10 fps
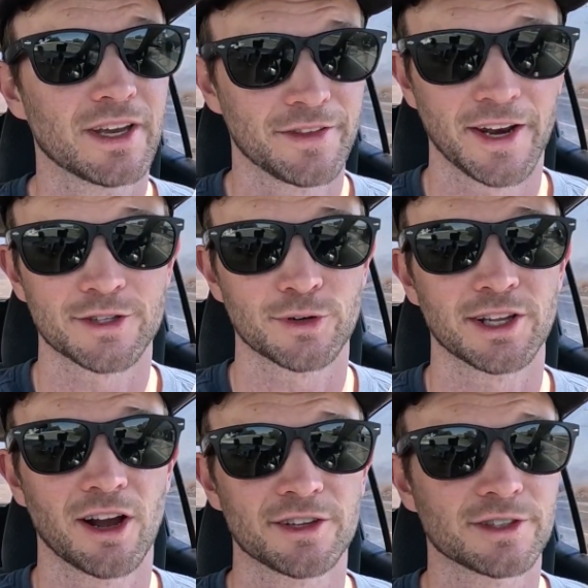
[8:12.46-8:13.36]
and then it's
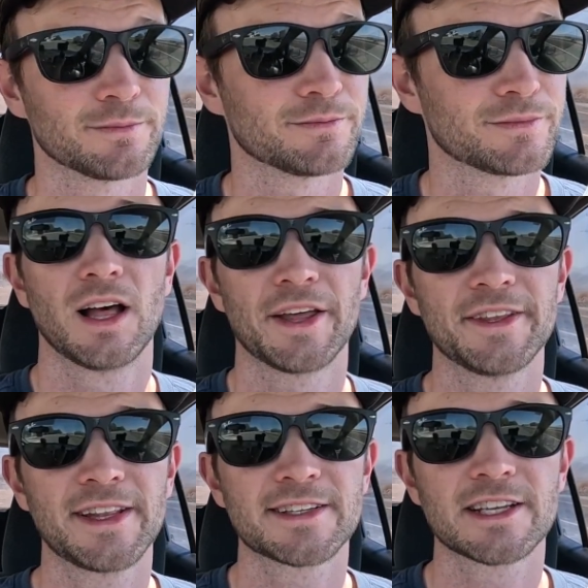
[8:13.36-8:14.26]
really awesome. I
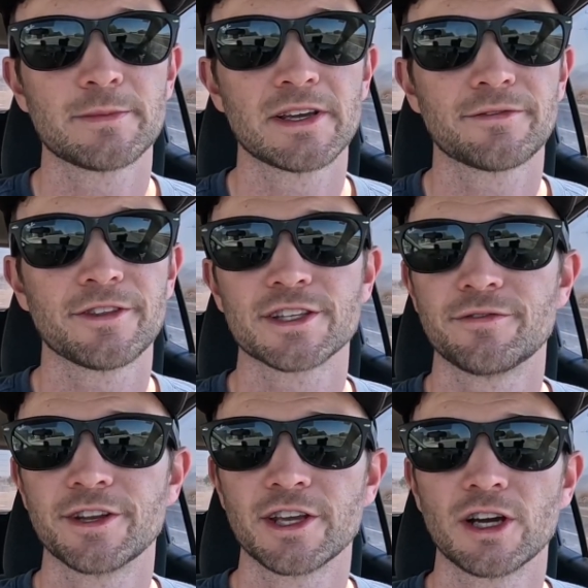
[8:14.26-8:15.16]
think that's gonna be it for this
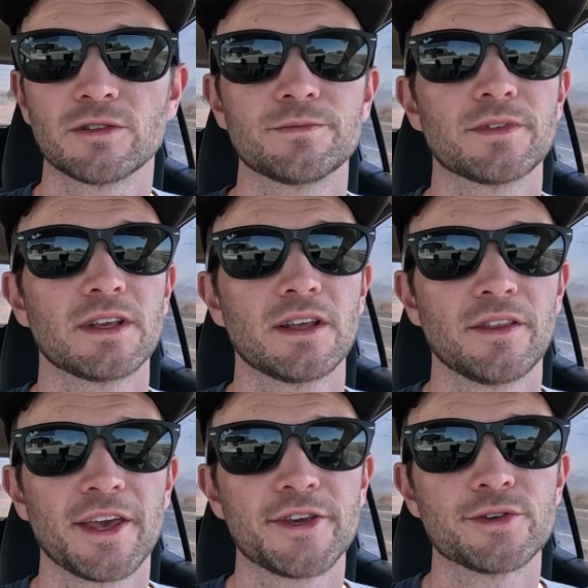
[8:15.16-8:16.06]
video.
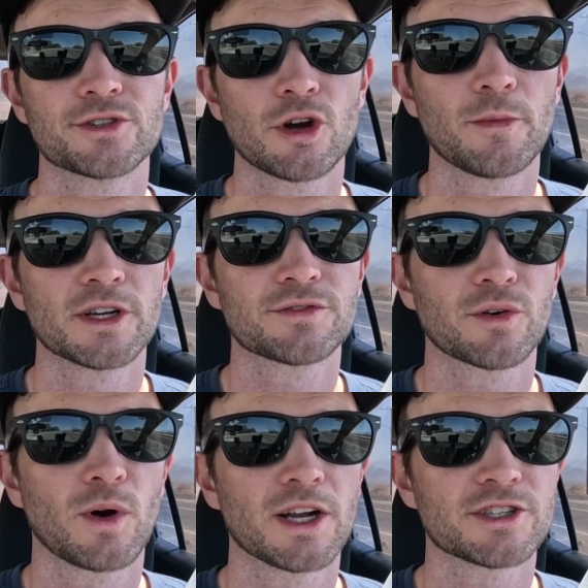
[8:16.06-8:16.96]
Thank you so much
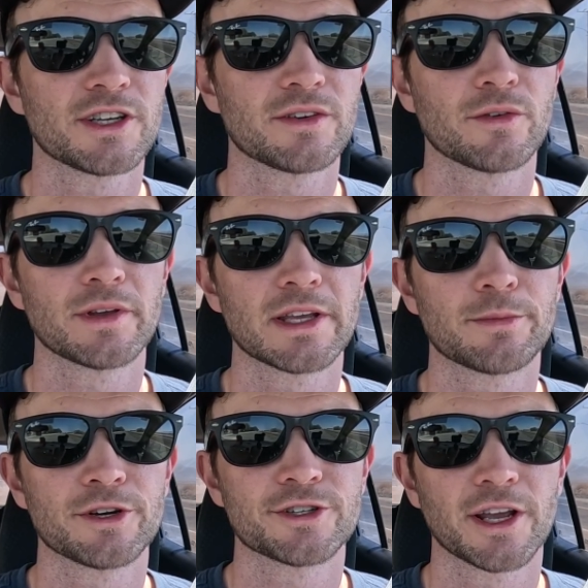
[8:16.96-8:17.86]
for watching. We really
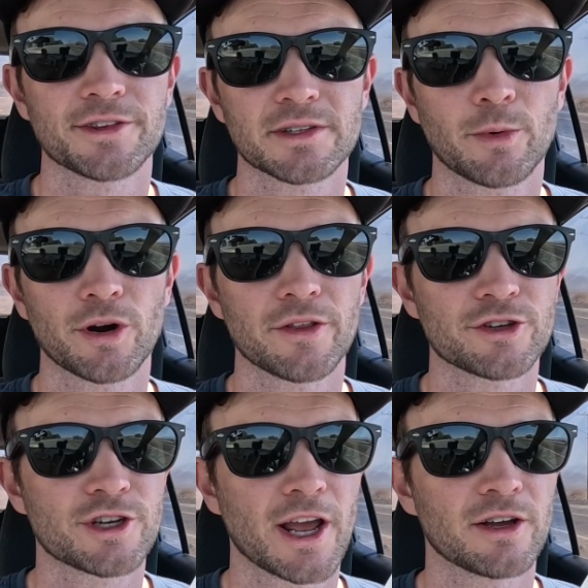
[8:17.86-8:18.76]
appreciate the support on
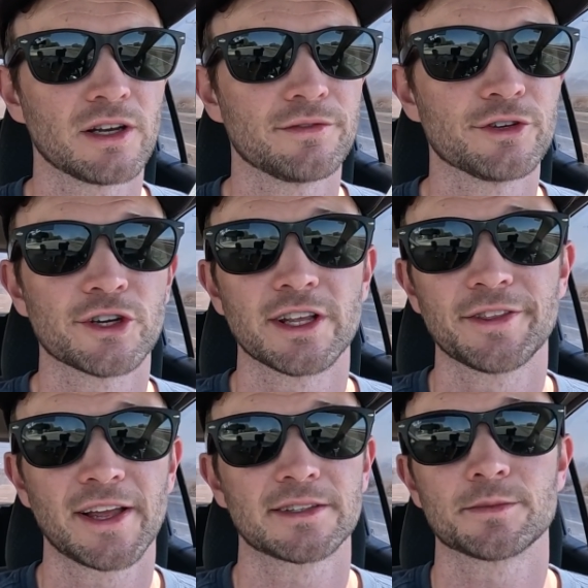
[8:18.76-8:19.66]
this channel. If you could
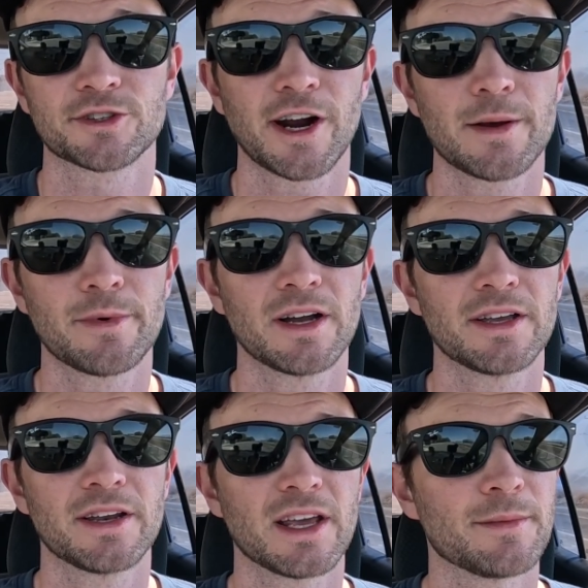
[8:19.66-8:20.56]
hit that subscribe
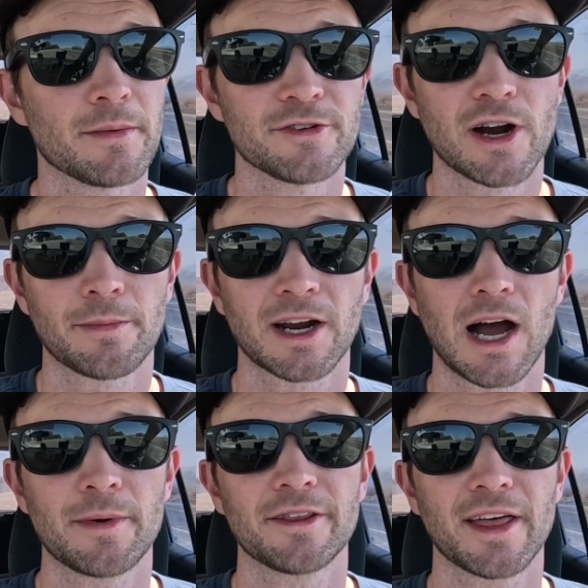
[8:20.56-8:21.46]
button and maybe drop a
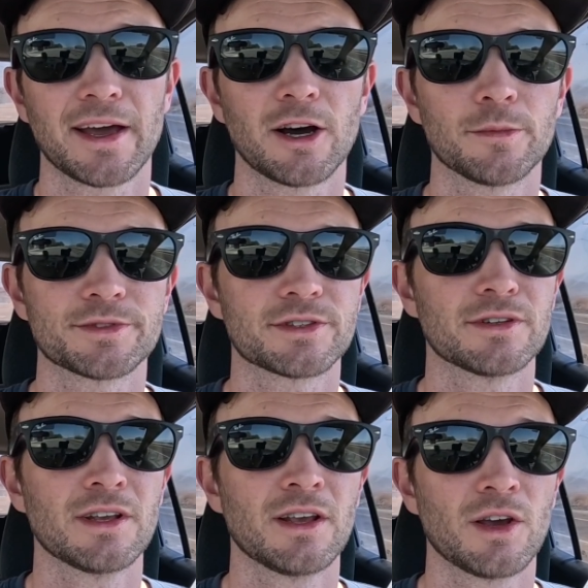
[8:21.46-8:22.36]
comment, that
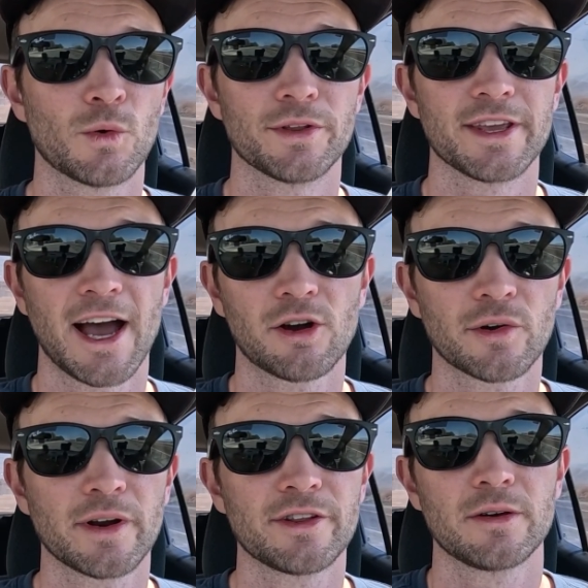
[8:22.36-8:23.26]
helps with the
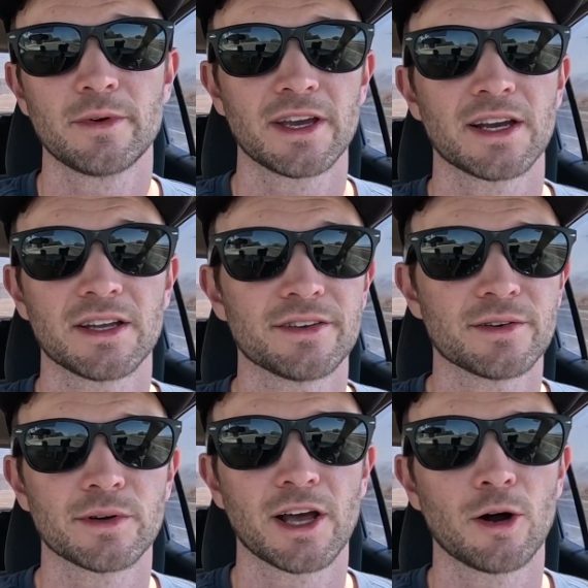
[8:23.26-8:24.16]
algorithm, and
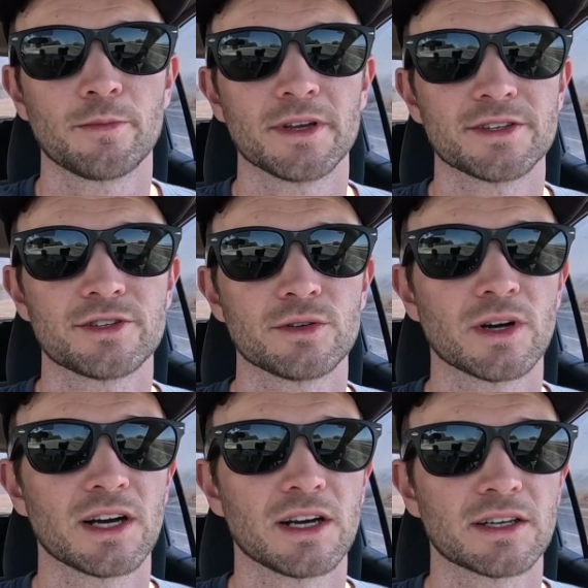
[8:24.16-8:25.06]
it would help me
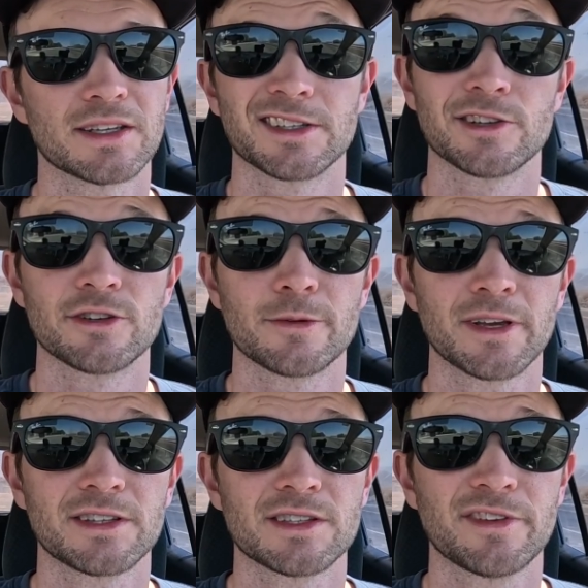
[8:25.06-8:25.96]
to continue to
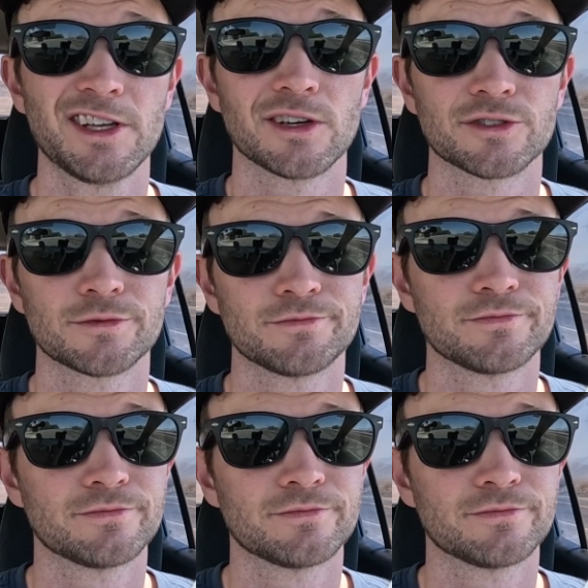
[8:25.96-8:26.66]
make these videos.